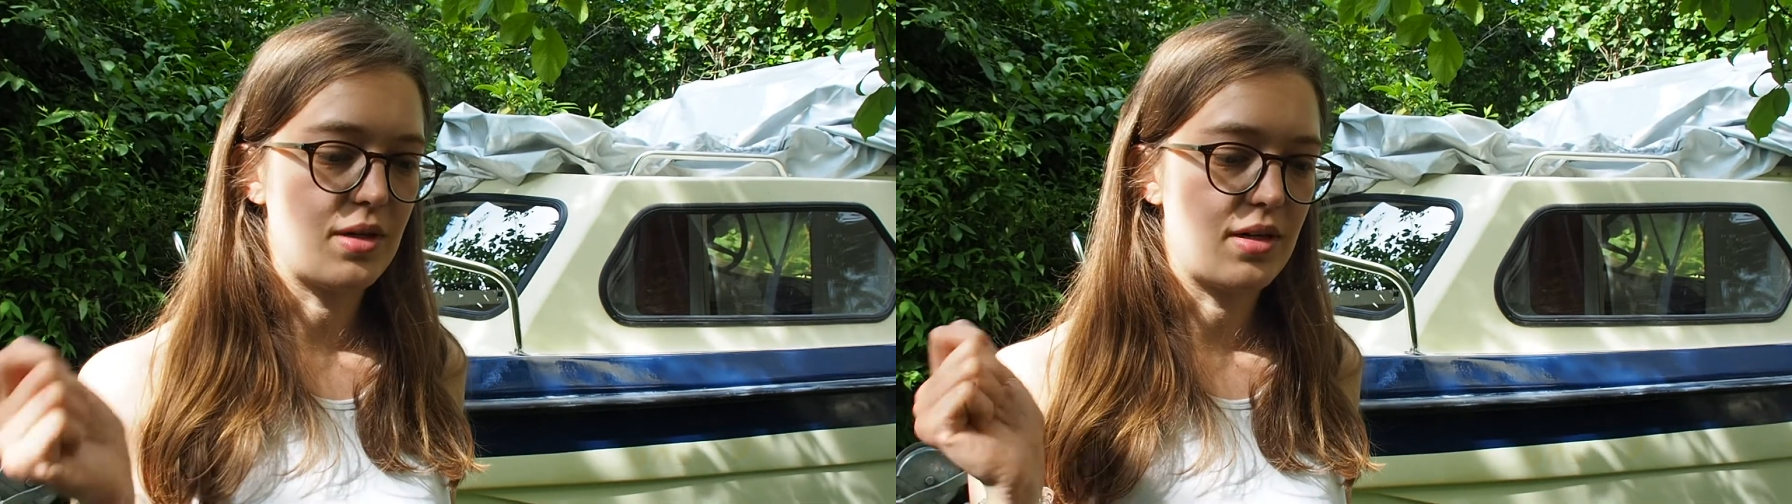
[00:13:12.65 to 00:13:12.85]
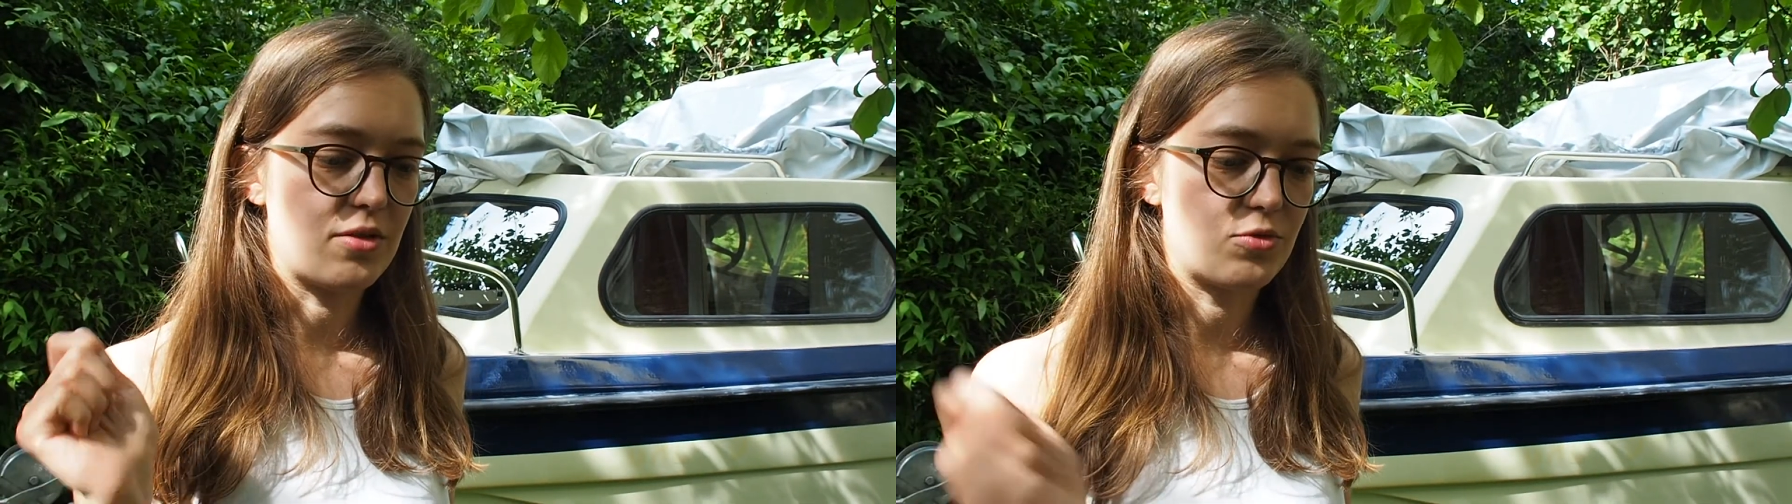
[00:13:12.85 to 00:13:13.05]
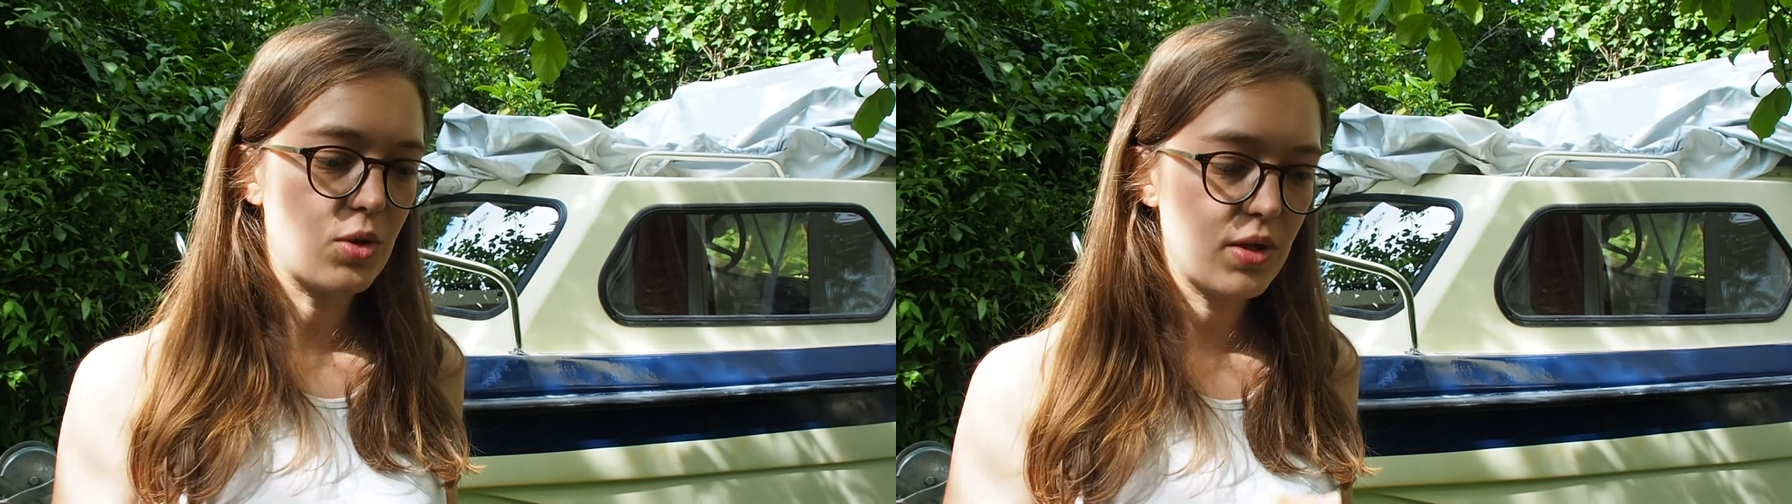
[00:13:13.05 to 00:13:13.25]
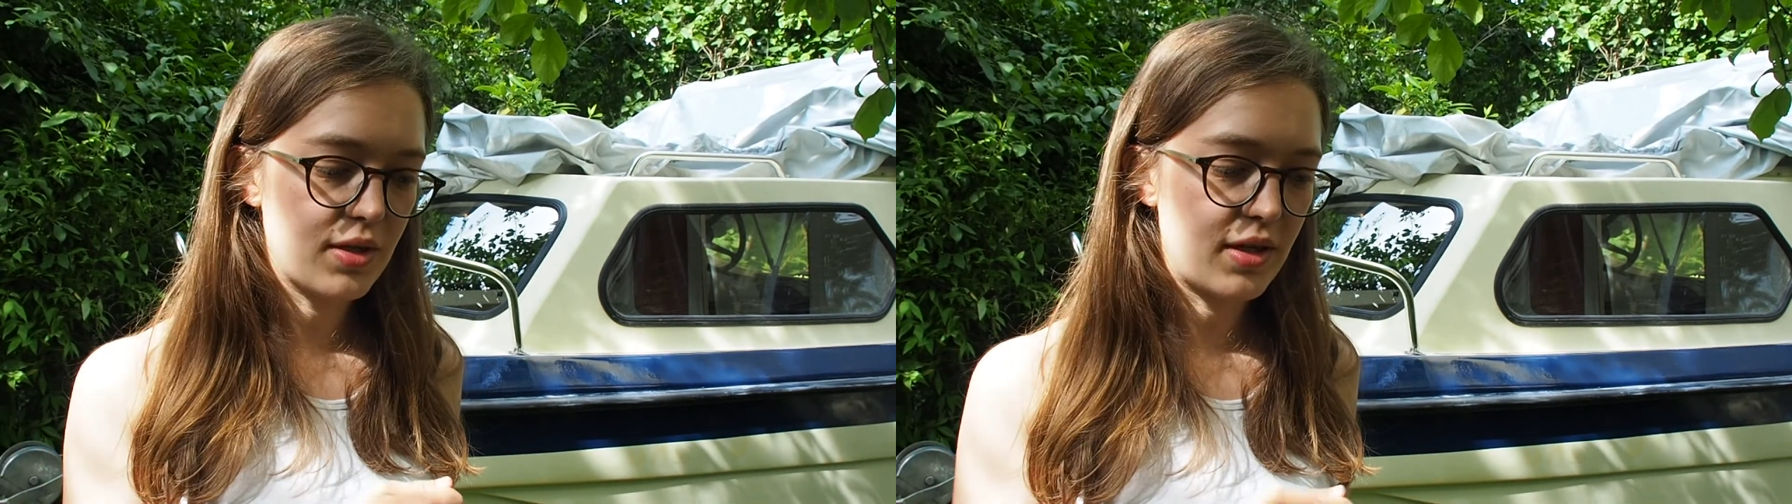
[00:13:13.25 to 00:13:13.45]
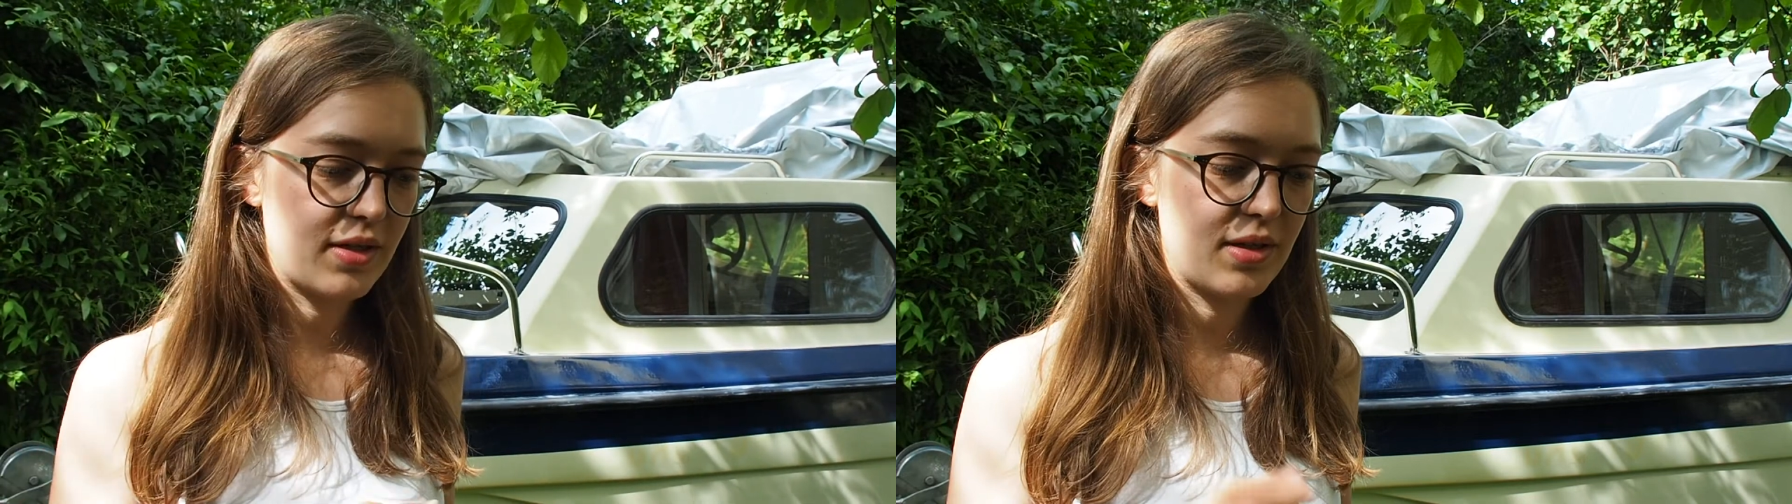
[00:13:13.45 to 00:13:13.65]
roll it
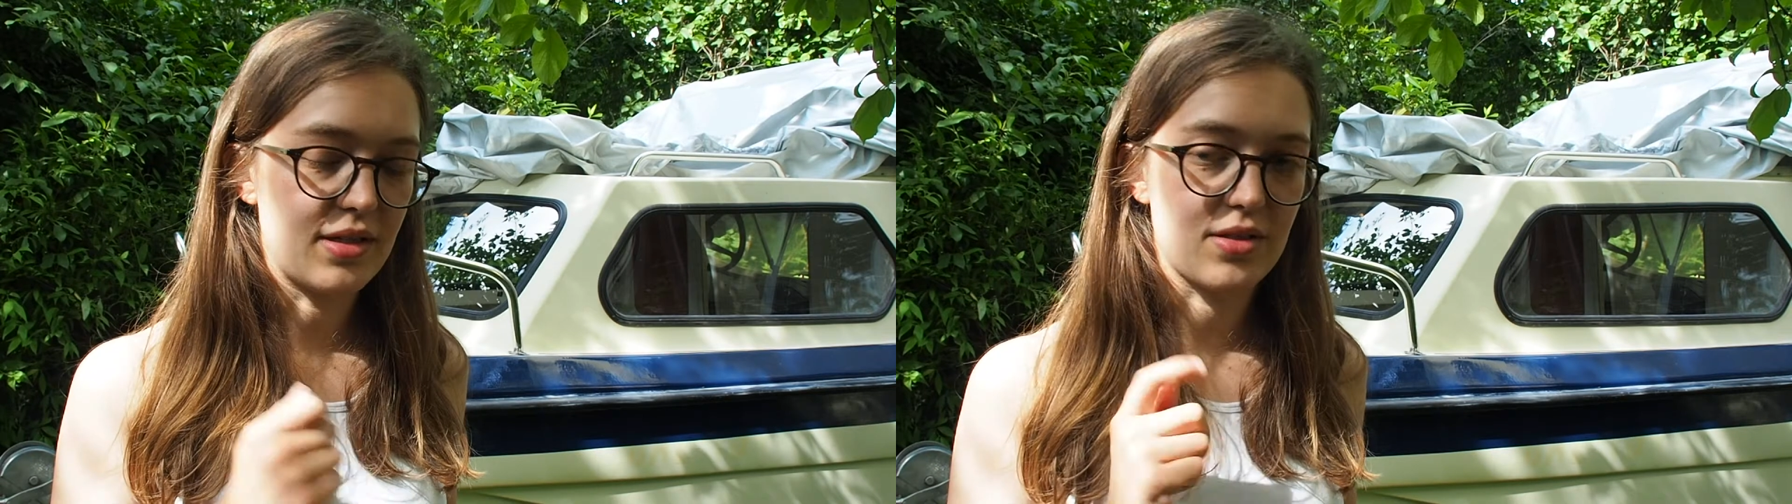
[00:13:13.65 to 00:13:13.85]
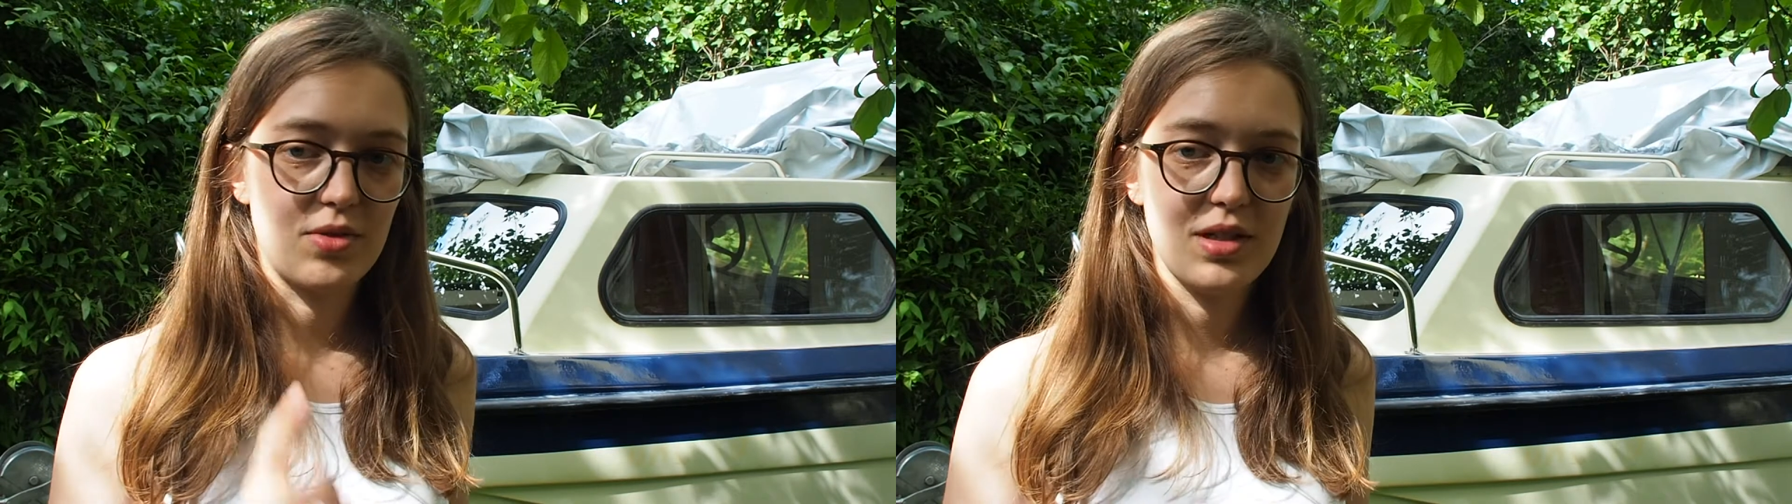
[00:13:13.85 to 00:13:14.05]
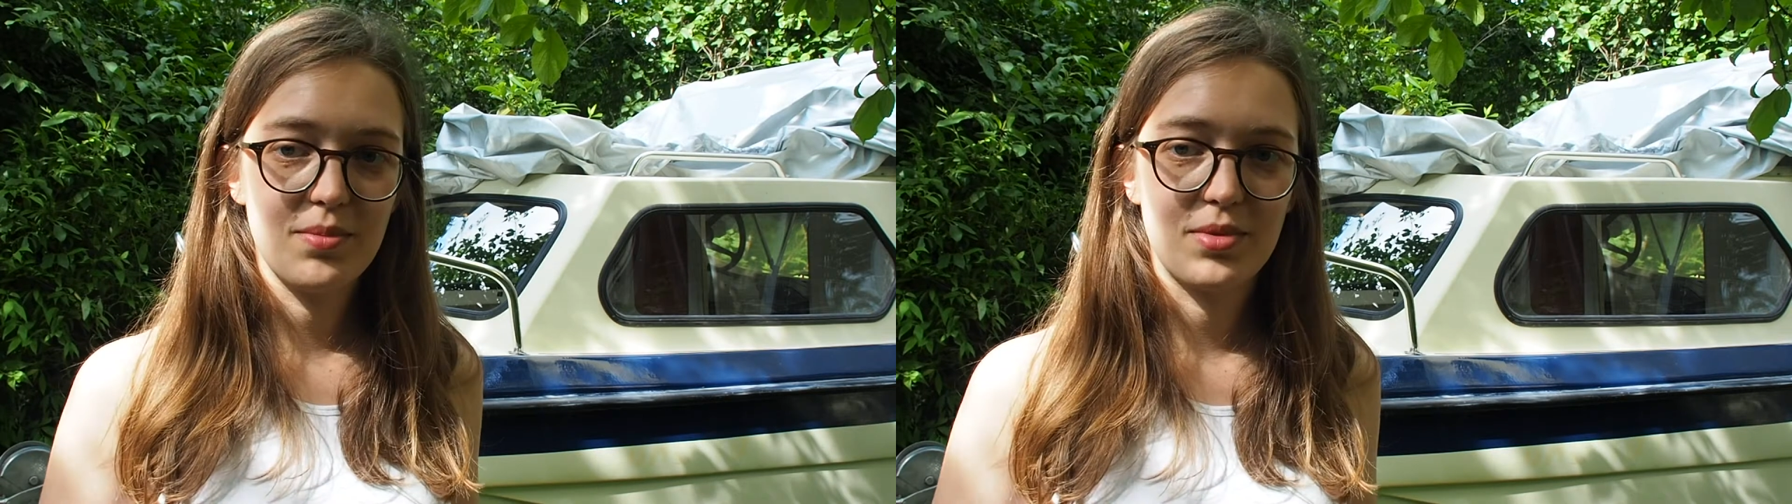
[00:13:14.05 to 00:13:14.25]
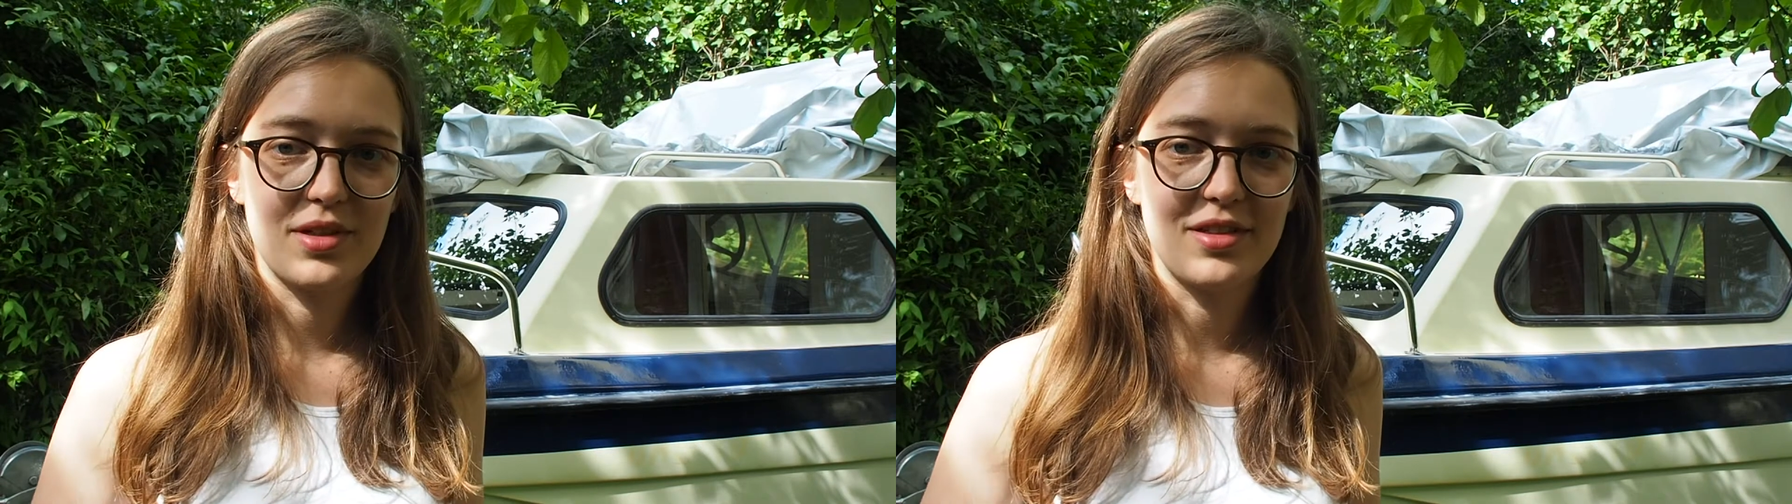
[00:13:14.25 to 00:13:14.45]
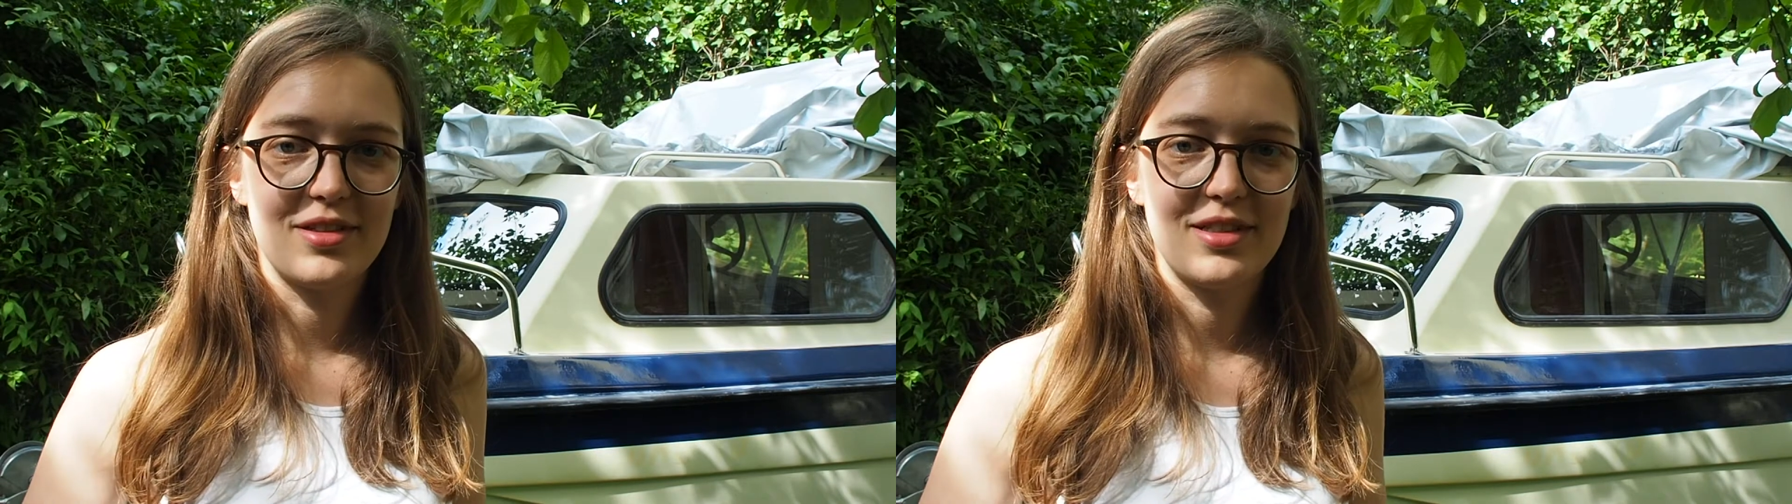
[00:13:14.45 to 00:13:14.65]
on is really
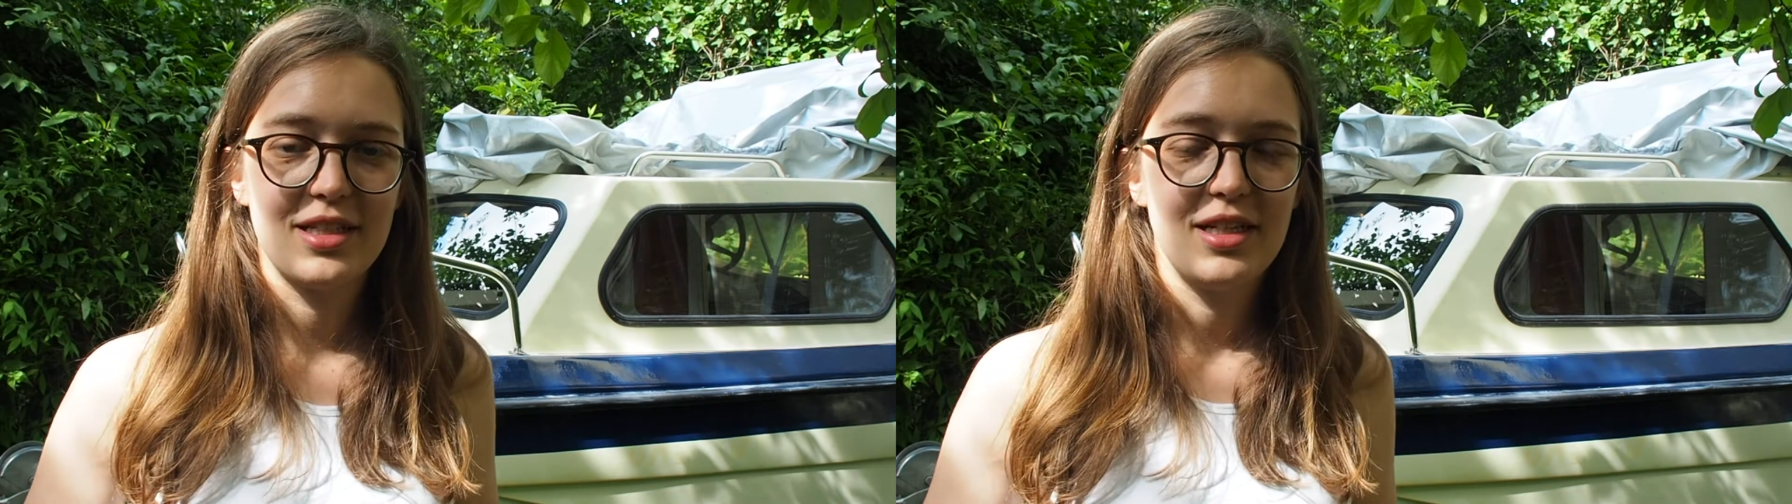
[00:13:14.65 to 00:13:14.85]
important.